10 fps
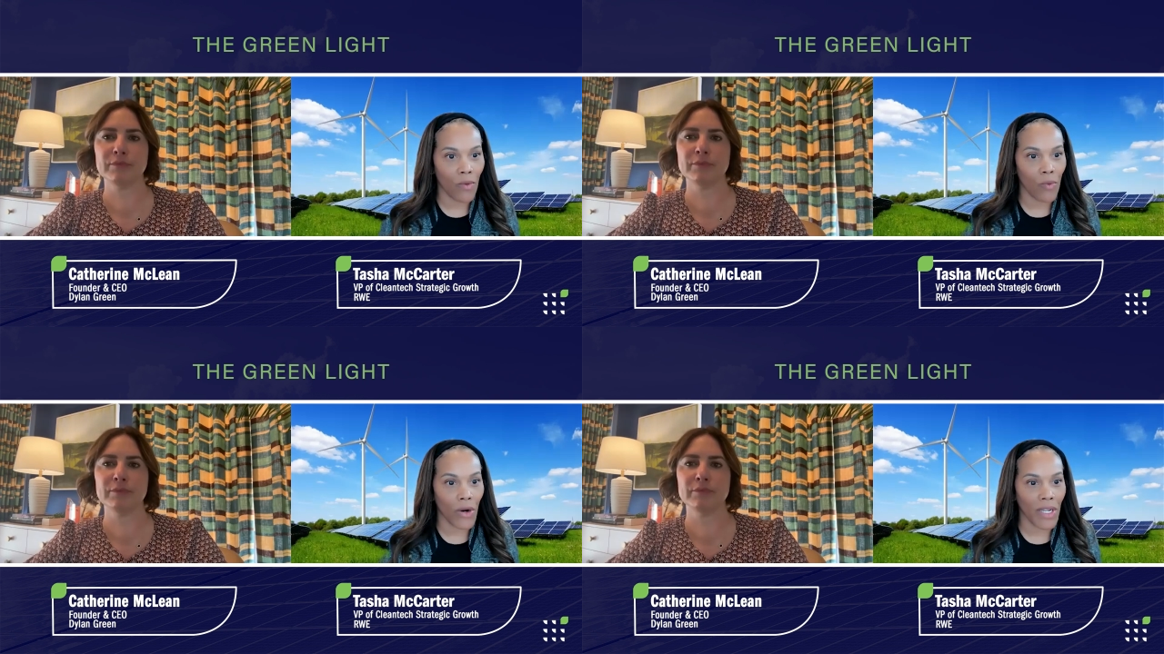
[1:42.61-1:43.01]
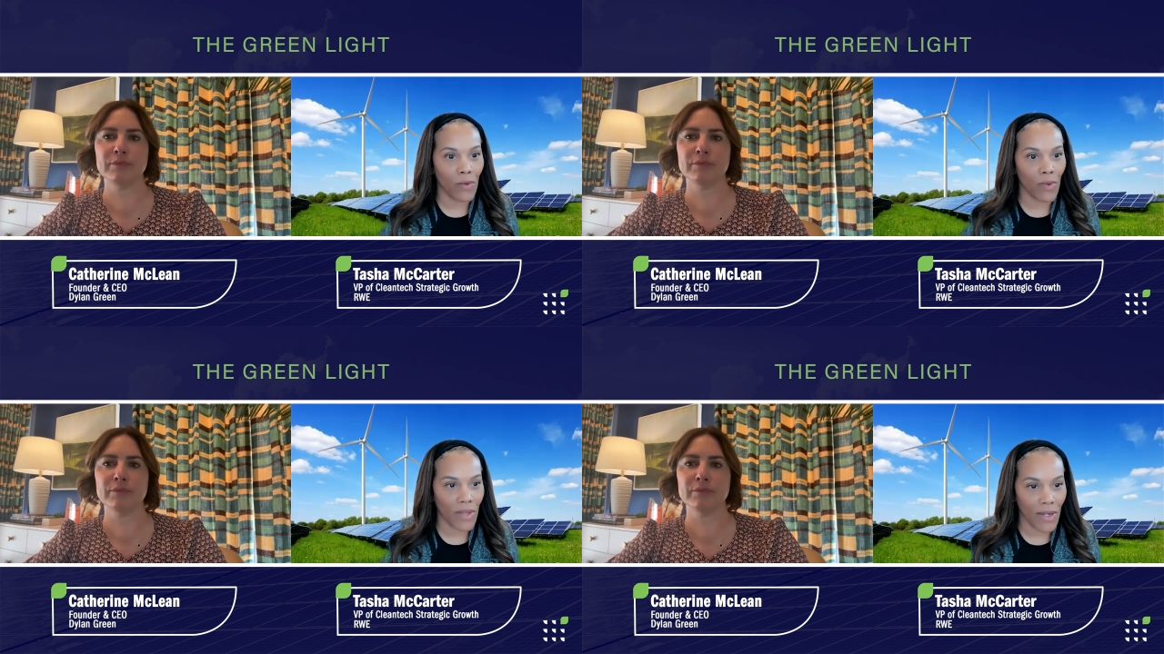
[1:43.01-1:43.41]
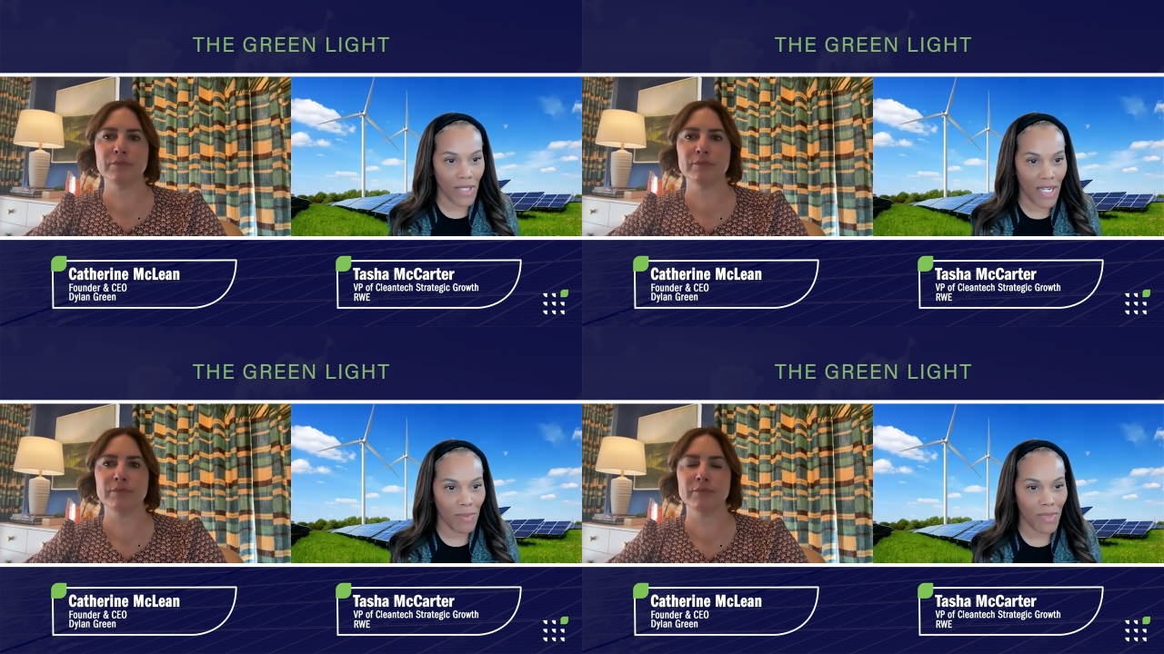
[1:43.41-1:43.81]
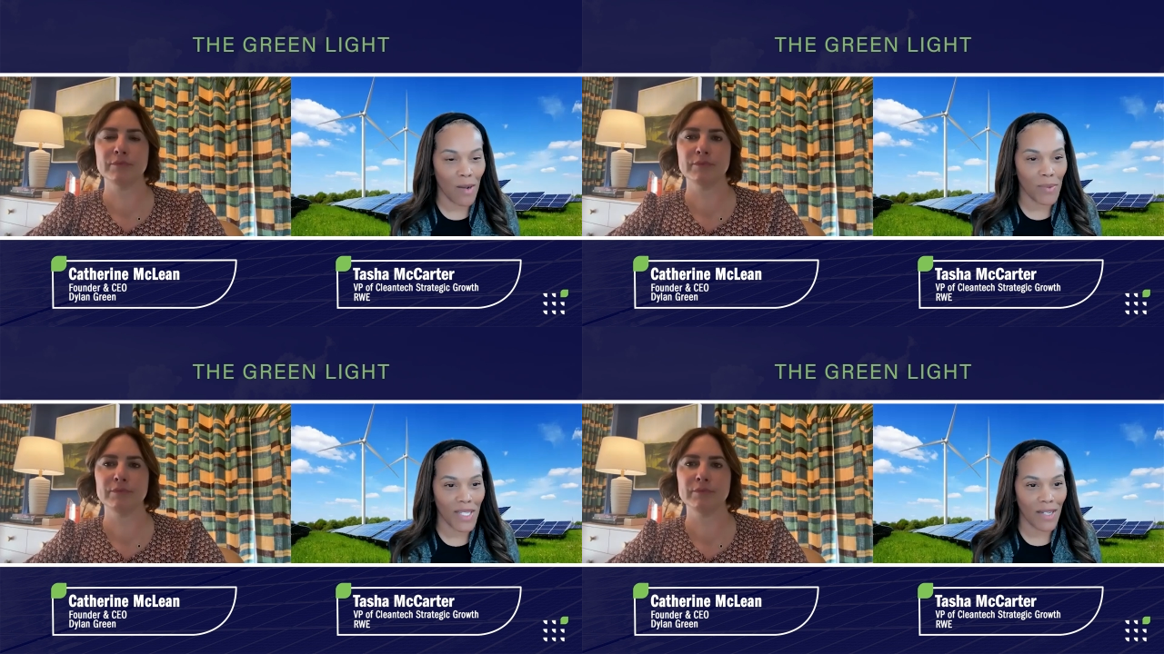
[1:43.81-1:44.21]
Speaker 1: working with our team to
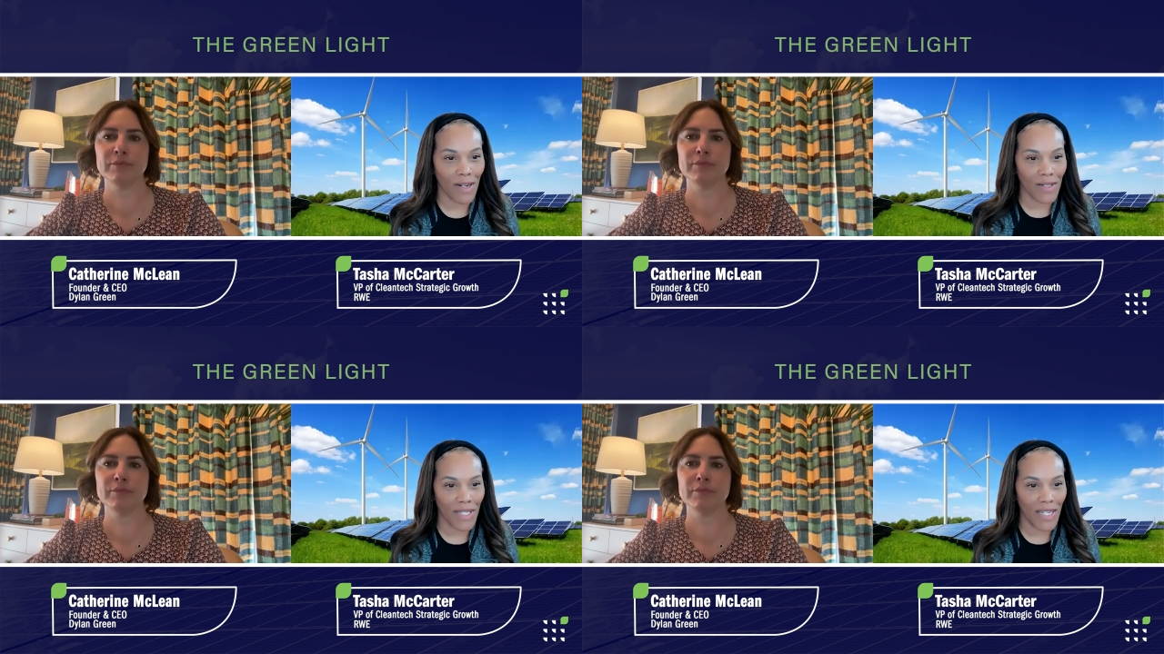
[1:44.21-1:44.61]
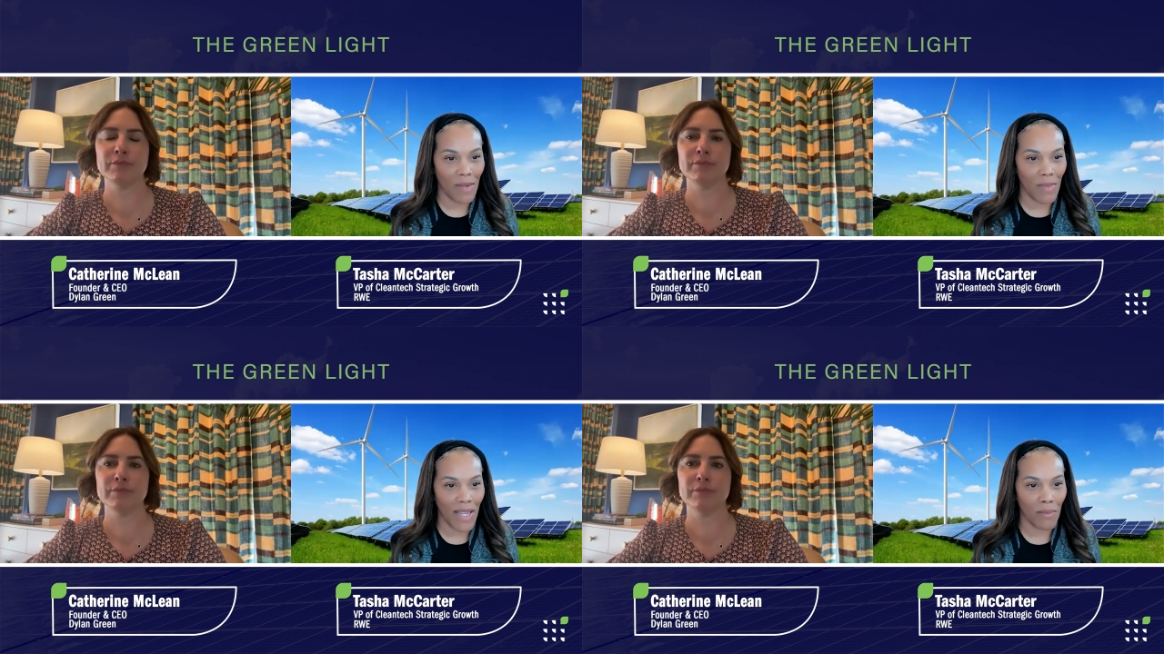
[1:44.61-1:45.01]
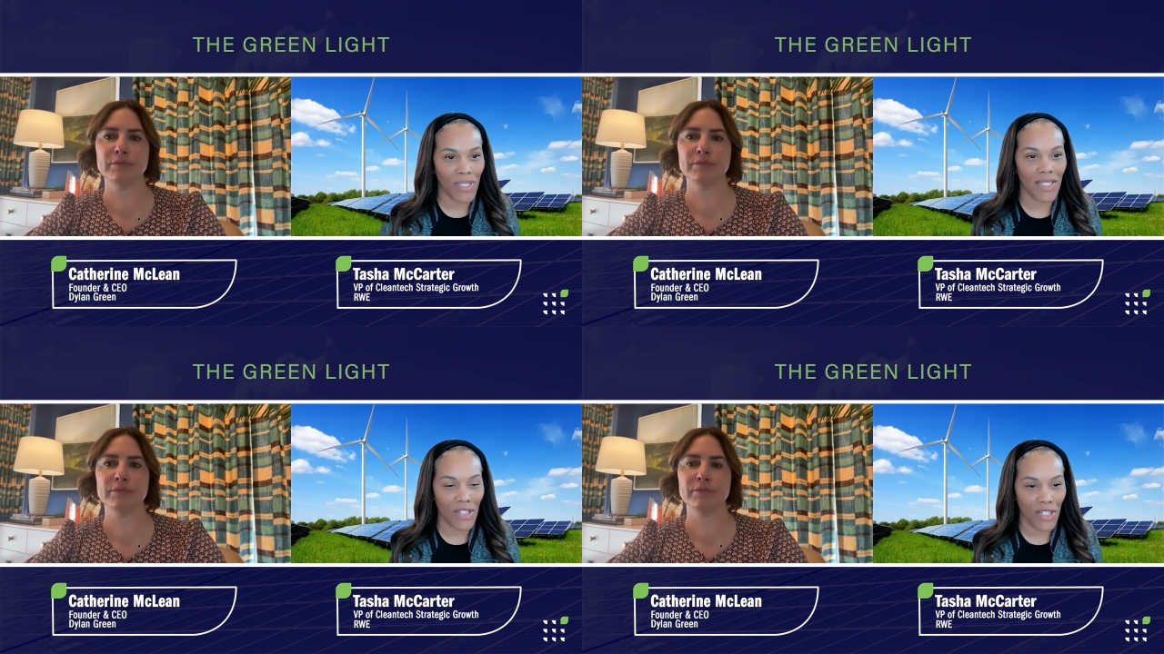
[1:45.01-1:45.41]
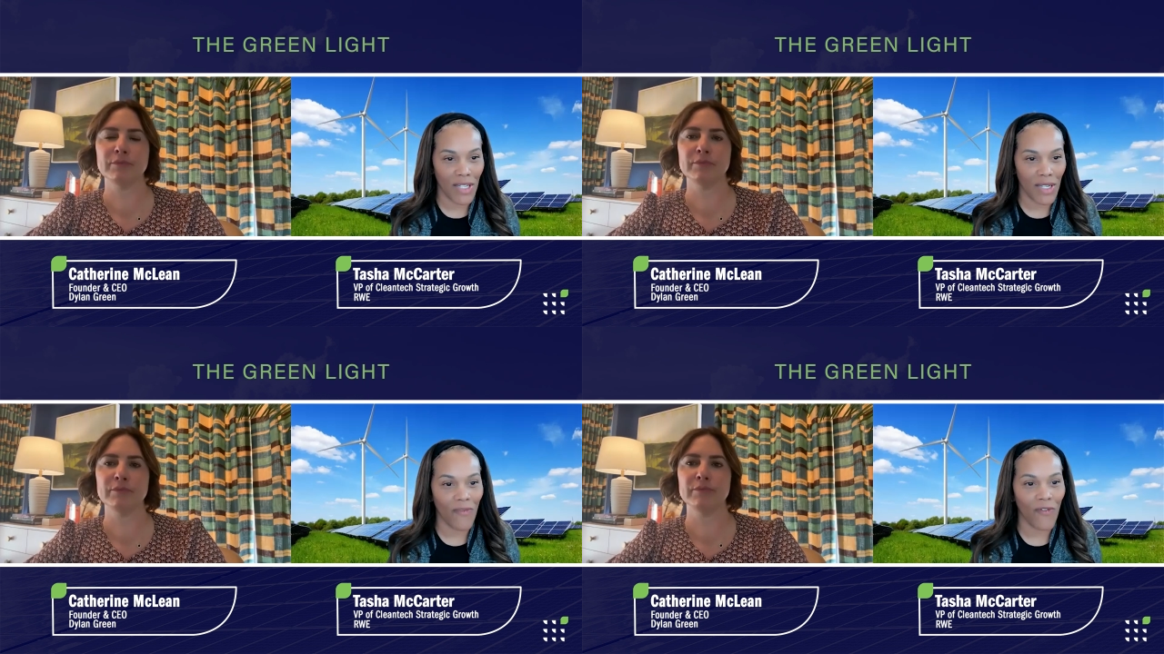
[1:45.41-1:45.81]
upskill our team and position
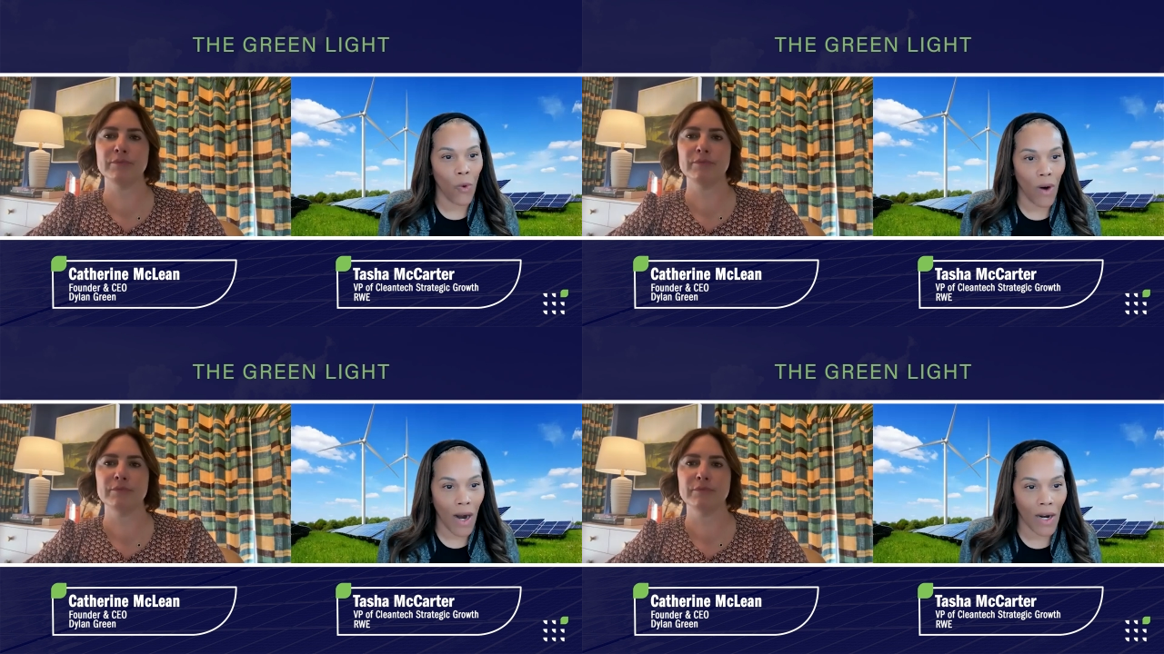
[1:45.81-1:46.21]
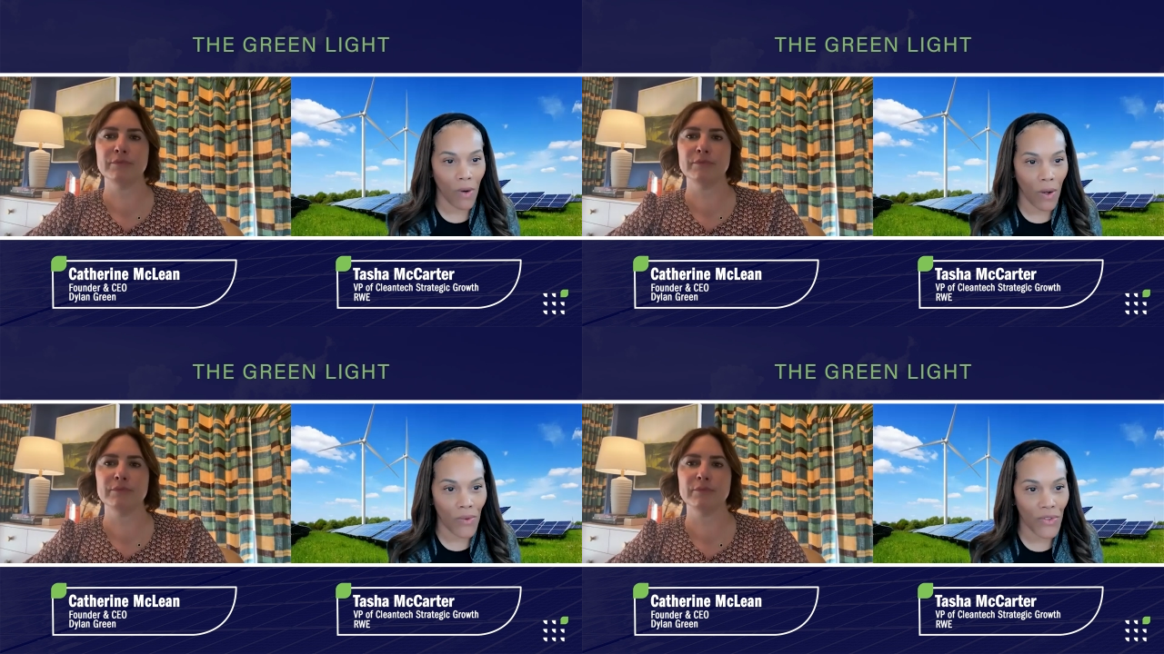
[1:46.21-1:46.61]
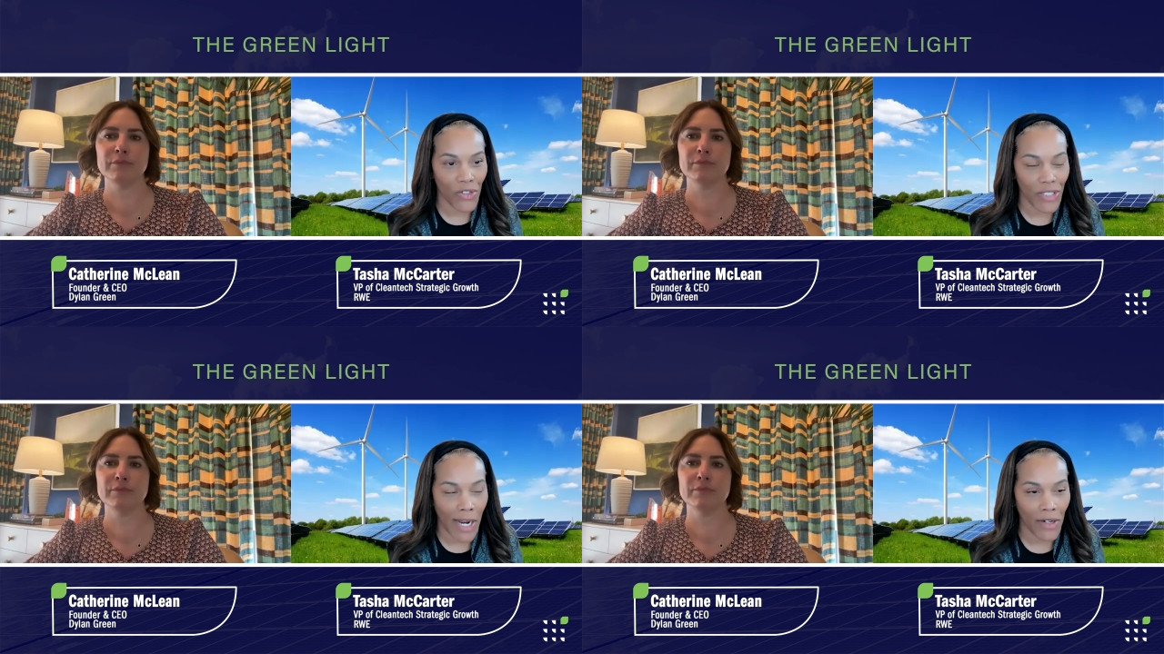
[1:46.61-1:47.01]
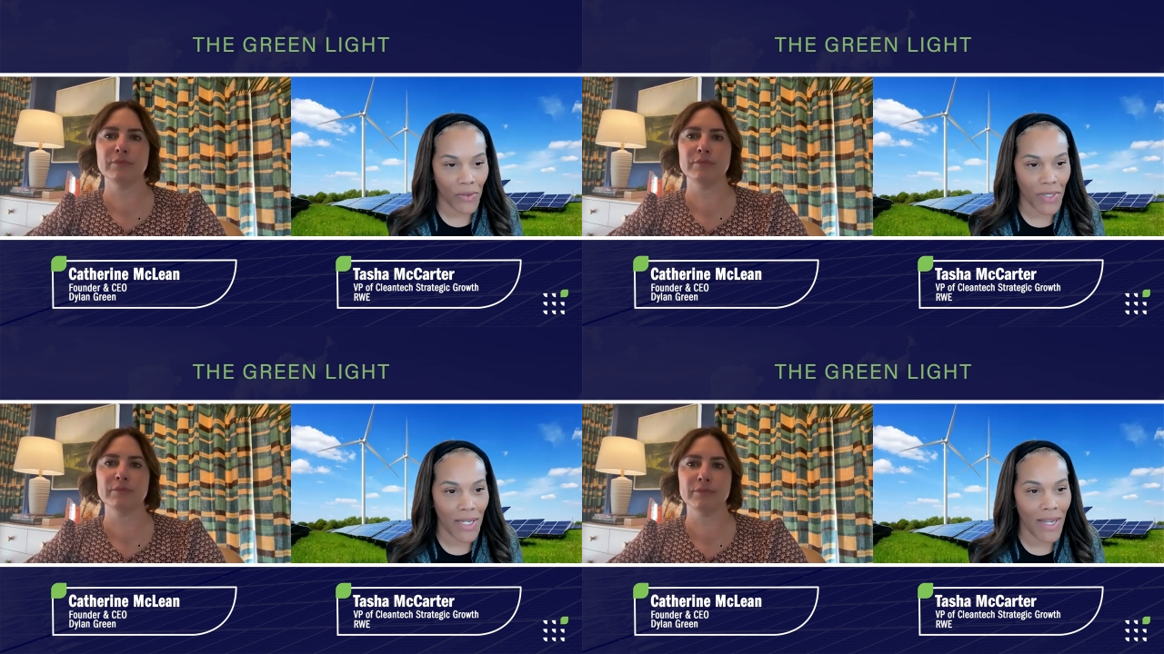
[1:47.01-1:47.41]
them for our growth
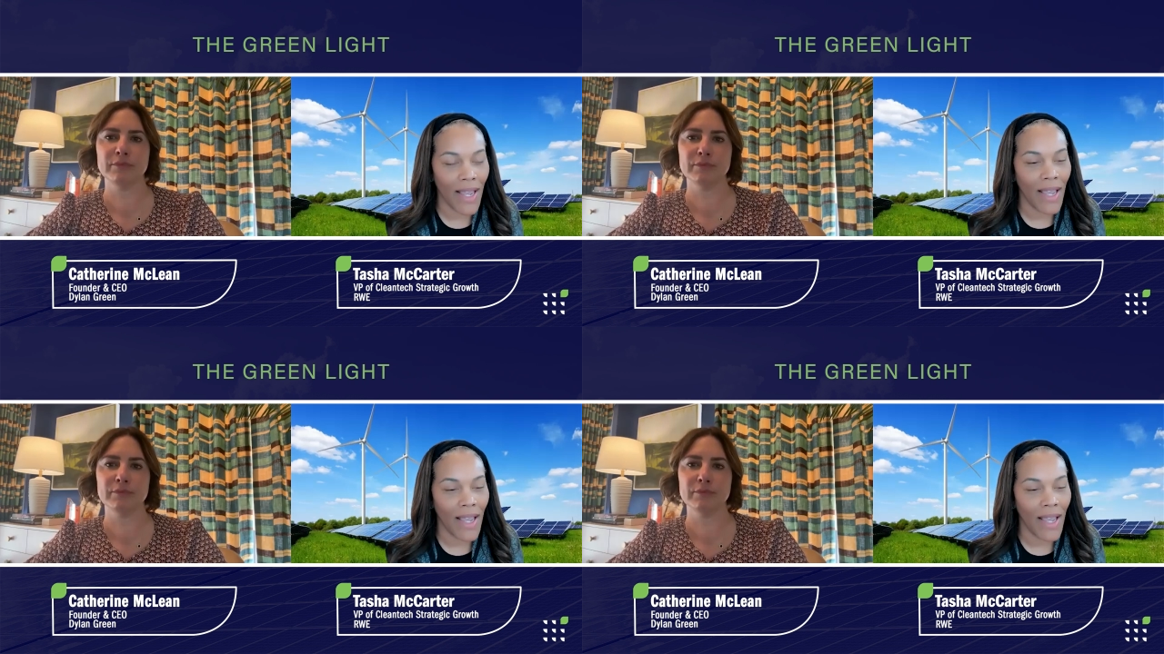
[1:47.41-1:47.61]
trajectory.